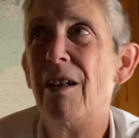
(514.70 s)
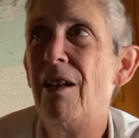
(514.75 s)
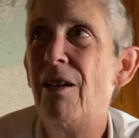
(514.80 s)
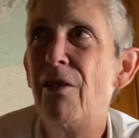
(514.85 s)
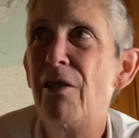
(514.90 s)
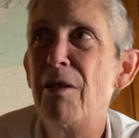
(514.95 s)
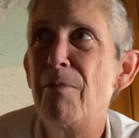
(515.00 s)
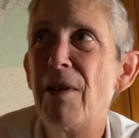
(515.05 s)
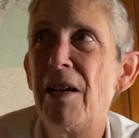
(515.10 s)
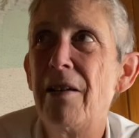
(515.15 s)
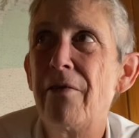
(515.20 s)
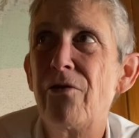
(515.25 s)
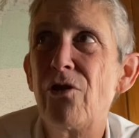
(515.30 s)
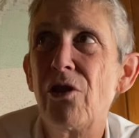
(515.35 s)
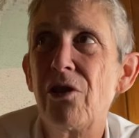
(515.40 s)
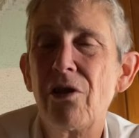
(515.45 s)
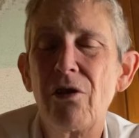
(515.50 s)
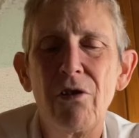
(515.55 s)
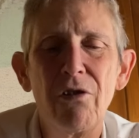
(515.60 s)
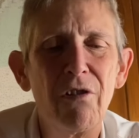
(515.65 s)
You might have
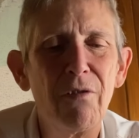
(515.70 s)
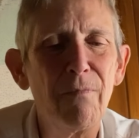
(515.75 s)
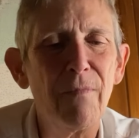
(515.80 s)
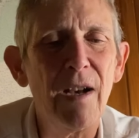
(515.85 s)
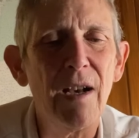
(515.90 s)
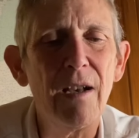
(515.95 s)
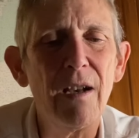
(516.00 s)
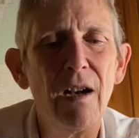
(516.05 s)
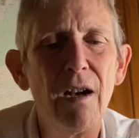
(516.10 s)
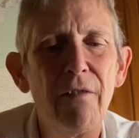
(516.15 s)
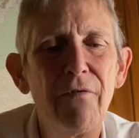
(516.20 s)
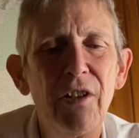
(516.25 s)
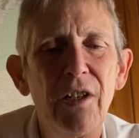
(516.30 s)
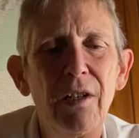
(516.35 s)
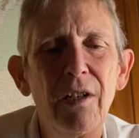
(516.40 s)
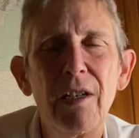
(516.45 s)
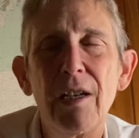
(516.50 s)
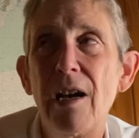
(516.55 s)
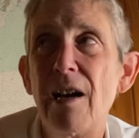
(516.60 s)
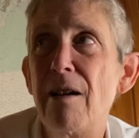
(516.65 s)
just heard my
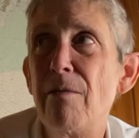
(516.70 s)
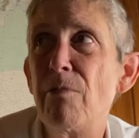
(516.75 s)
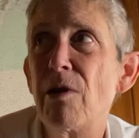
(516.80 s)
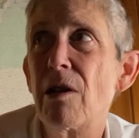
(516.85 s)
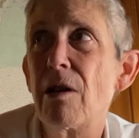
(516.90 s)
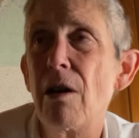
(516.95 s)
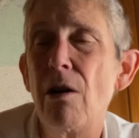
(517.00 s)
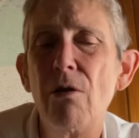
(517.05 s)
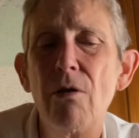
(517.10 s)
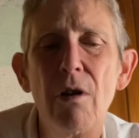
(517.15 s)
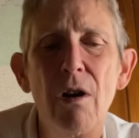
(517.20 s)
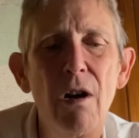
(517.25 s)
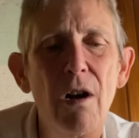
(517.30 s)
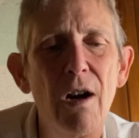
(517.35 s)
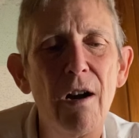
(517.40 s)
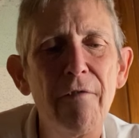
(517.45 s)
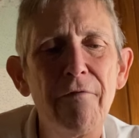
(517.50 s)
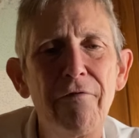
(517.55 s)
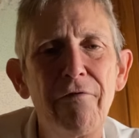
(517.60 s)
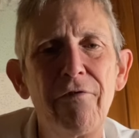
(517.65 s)
oven timer go
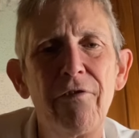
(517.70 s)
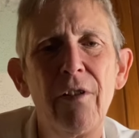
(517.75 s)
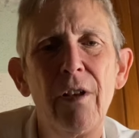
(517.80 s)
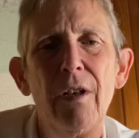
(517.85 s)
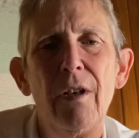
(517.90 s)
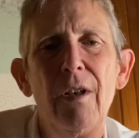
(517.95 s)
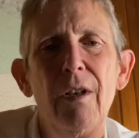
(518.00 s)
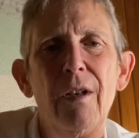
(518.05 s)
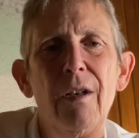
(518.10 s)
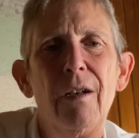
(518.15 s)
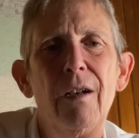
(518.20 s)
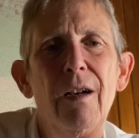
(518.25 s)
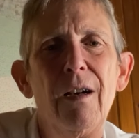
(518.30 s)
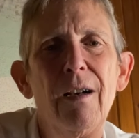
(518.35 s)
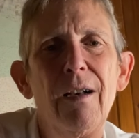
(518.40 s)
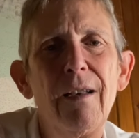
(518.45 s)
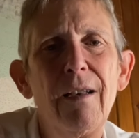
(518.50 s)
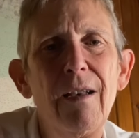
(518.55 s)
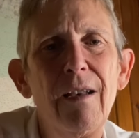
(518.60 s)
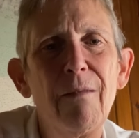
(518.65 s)
off.
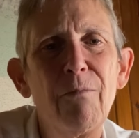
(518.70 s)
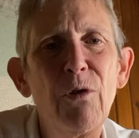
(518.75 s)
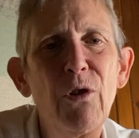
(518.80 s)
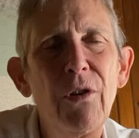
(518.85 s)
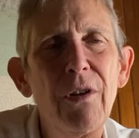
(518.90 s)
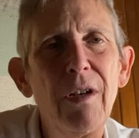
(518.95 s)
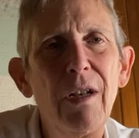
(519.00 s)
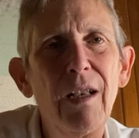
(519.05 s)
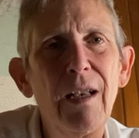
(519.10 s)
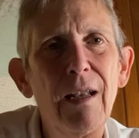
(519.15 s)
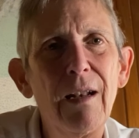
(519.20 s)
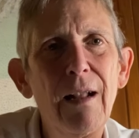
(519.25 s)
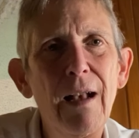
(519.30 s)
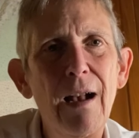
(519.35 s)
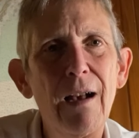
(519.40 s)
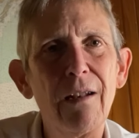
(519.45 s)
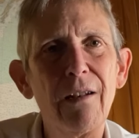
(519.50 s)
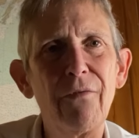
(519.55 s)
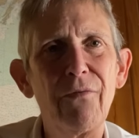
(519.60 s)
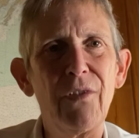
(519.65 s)
I am going to get
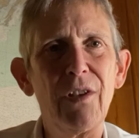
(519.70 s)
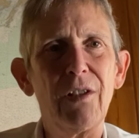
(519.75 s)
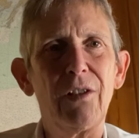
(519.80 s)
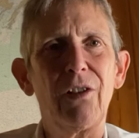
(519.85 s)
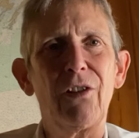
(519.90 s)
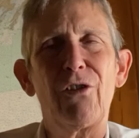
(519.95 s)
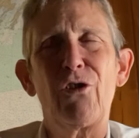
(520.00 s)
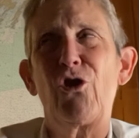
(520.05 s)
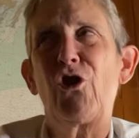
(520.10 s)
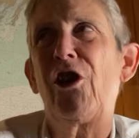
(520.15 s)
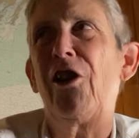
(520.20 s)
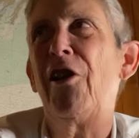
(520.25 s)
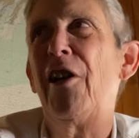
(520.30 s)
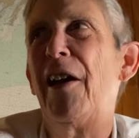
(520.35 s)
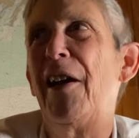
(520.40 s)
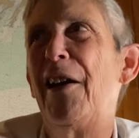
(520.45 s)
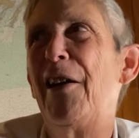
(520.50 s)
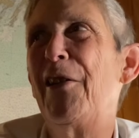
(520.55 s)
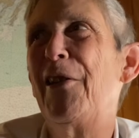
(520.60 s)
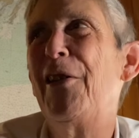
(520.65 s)
out of this
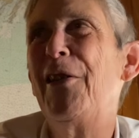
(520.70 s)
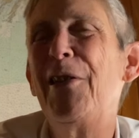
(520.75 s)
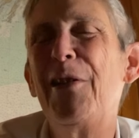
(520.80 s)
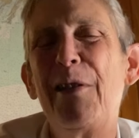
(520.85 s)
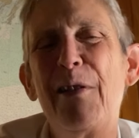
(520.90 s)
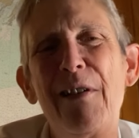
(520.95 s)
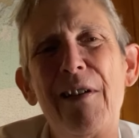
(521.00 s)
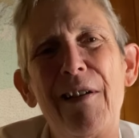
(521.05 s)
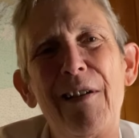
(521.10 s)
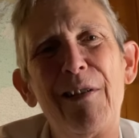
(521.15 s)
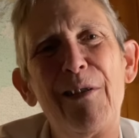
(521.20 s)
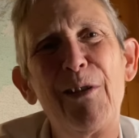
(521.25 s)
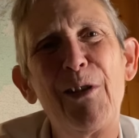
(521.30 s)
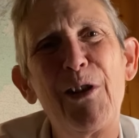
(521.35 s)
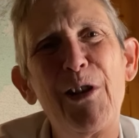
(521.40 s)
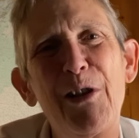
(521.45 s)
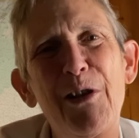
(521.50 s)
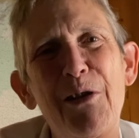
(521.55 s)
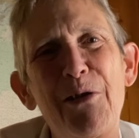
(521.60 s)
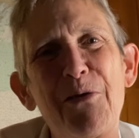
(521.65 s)
chair and
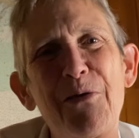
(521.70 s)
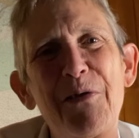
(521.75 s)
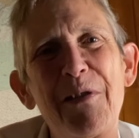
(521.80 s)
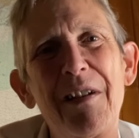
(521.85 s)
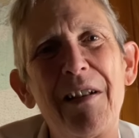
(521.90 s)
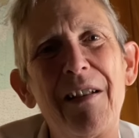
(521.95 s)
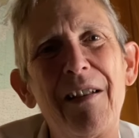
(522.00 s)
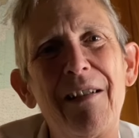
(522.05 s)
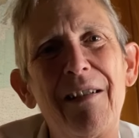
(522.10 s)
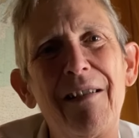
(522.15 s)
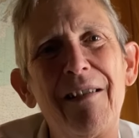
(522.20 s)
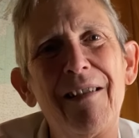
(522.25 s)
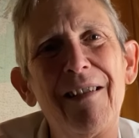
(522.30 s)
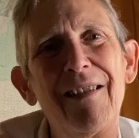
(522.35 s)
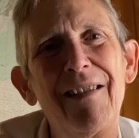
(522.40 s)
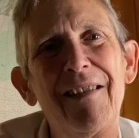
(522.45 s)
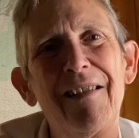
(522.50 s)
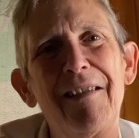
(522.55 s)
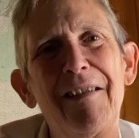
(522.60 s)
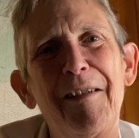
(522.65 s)
go and
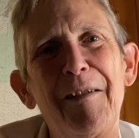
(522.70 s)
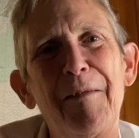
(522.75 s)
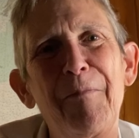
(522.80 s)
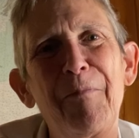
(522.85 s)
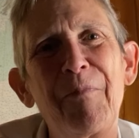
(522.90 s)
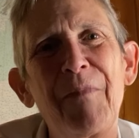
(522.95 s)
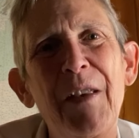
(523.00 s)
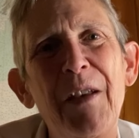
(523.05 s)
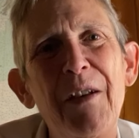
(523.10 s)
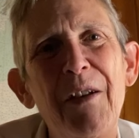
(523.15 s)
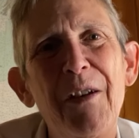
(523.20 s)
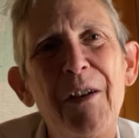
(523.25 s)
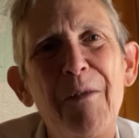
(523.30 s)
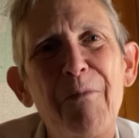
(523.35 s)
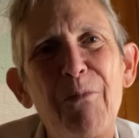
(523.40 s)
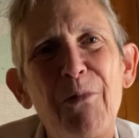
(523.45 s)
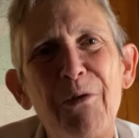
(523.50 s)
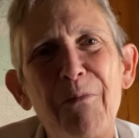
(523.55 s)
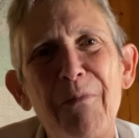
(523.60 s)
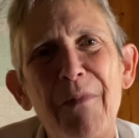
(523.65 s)
um,
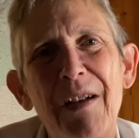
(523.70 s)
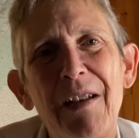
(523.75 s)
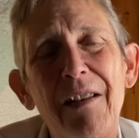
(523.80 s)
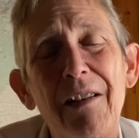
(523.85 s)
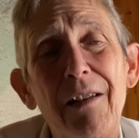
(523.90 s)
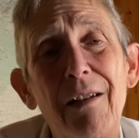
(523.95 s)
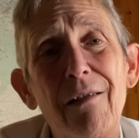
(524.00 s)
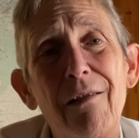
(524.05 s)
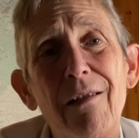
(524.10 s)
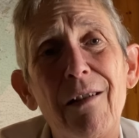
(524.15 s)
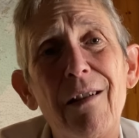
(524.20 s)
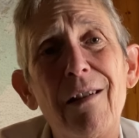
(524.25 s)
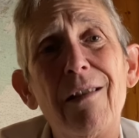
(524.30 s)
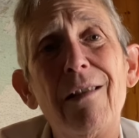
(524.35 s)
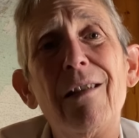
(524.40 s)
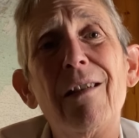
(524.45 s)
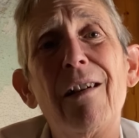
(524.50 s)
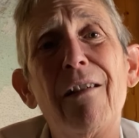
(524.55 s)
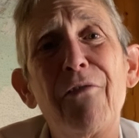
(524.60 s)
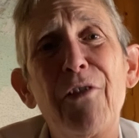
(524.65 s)
put my dinner in
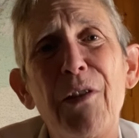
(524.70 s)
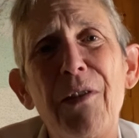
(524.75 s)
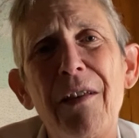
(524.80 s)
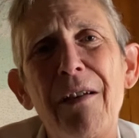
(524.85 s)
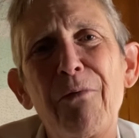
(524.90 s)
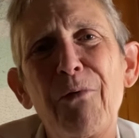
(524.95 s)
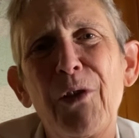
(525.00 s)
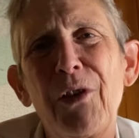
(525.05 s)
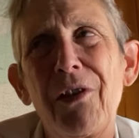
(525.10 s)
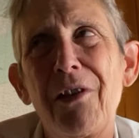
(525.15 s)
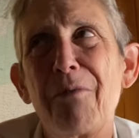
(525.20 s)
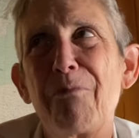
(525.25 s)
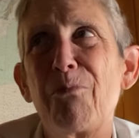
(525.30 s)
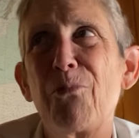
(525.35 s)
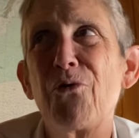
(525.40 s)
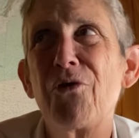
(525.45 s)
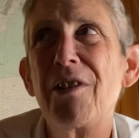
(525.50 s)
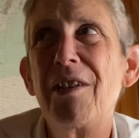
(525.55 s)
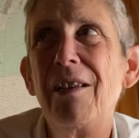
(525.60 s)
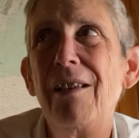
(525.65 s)
the oven. That was the
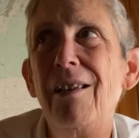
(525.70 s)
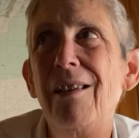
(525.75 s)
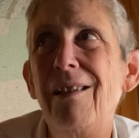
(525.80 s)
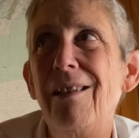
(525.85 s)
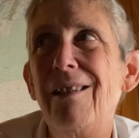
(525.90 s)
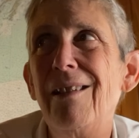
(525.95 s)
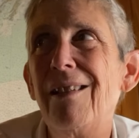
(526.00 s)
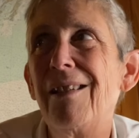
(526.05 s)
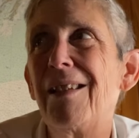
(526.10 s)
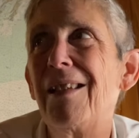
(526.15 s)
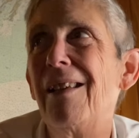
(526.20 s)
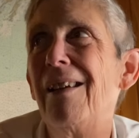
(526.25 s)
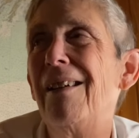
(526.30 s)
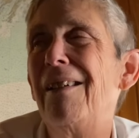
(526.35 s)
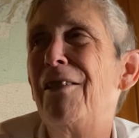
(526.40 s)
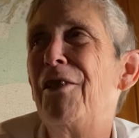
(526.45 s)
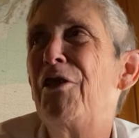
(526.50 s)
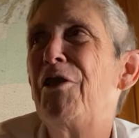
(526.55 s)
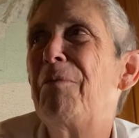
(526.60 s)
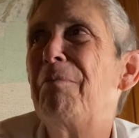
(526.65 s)
preheat
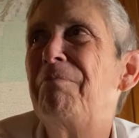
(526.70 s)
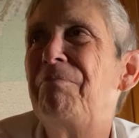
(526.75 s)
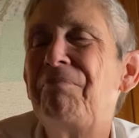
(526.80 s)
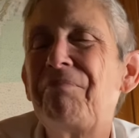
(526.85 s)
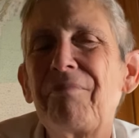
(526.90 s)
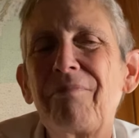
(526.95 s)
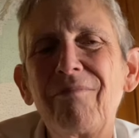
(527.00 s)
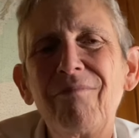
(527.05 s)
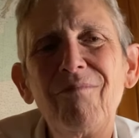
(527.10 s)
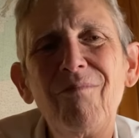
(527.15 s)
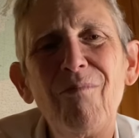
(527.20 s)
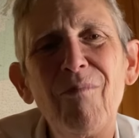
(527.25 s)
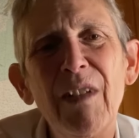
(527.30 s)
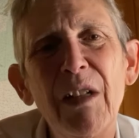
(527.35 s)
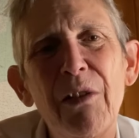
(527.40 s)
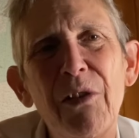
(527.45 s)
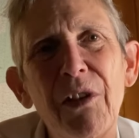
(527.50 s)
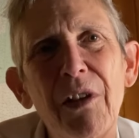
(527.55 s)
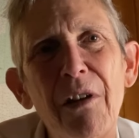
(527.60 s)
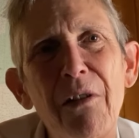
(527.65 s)
sound.
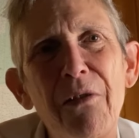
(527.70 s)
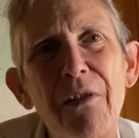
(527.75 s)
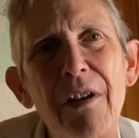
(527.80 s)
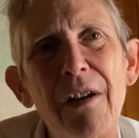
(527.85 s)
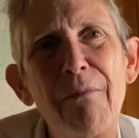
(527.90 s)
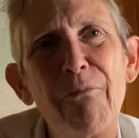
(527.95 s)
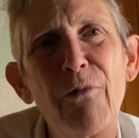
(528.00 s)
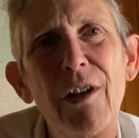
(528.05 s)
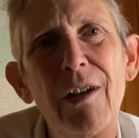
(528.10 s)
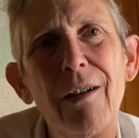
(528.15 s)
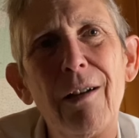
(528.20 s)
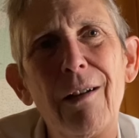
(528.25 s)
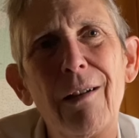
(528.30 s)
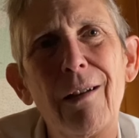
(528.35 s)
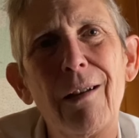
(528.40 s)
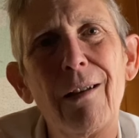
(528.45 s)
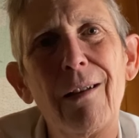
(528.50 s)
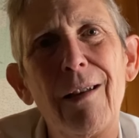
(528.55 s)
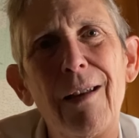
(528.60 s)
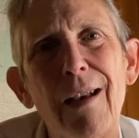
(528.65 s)
So I'm ready
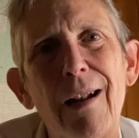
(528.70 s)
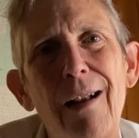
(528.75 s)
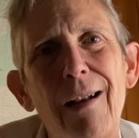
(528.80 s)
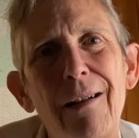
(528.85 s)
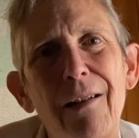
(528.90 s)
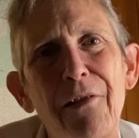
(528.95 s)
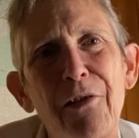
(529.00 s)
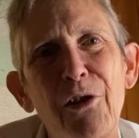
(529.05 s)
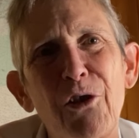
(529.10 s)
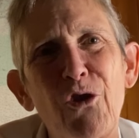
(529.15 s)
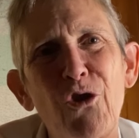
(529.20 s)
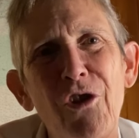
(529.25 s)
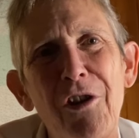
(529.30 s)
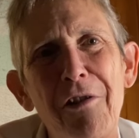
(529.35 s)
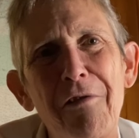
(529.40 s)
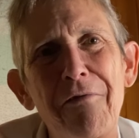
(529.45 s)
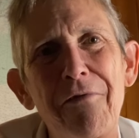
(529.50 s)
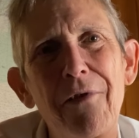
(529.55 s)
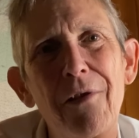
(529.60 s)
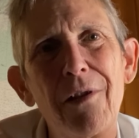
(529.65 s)
to get out of this
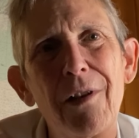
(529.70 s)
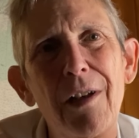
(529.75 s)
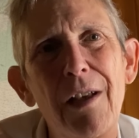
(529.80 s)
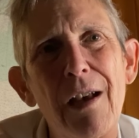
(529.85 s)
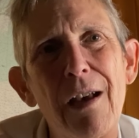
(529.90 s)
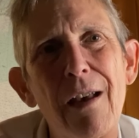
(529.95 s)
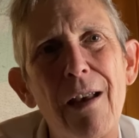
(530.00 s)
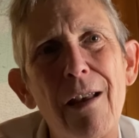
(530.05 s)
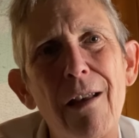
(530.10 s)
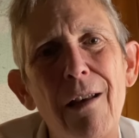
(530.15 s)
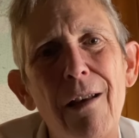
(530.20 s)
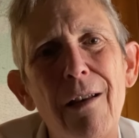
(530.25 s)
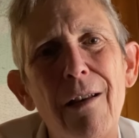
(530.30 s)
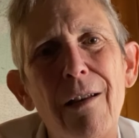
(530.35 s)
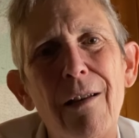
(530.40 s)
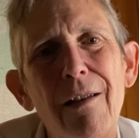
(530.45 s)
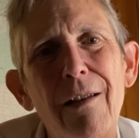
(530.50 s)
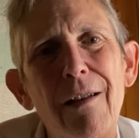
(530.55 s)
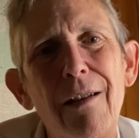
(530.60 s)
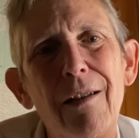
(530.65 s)
chair for the day
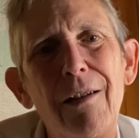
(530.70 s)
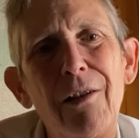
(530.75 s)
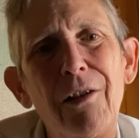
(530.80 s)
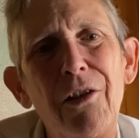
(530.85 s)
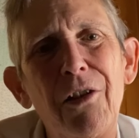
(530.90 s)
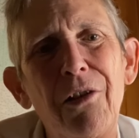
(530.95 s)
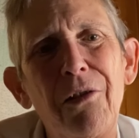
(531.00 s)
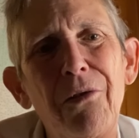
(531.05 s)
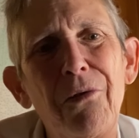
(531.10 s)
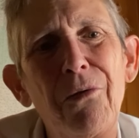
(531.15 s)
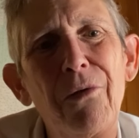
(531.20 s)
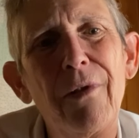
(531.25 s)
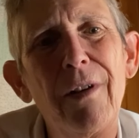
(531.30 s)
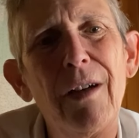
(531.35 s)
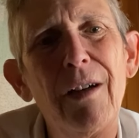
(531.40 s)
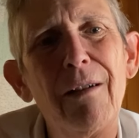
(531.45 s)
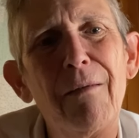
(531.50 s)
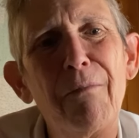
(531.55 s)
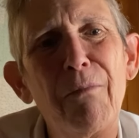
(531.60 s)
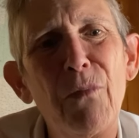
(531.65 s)
and to
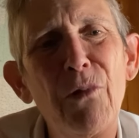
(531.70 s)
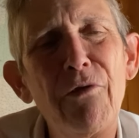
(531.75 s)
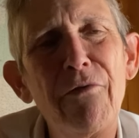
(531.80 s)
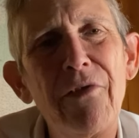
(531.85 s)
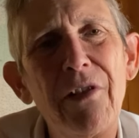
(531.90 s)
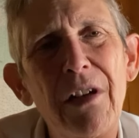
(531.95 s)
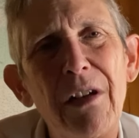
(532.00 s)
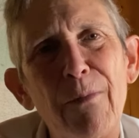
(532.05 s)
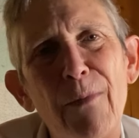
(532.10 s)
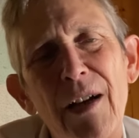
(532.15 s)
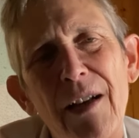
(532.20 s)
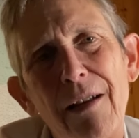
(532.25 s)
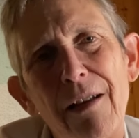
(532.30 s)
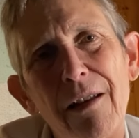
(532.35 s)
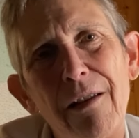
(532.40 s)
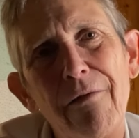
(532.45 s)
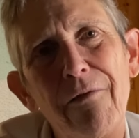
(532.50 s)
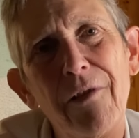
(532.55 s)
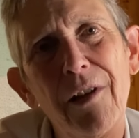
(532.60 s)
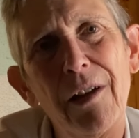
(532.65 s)
uh, move into my
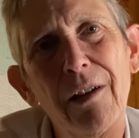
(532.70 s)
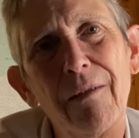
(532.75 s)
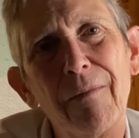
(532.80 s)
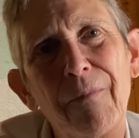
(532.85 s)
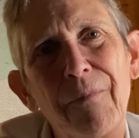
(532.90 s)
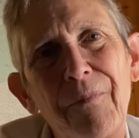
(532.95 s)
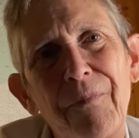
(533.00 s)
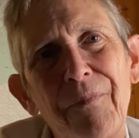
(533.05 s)
evening.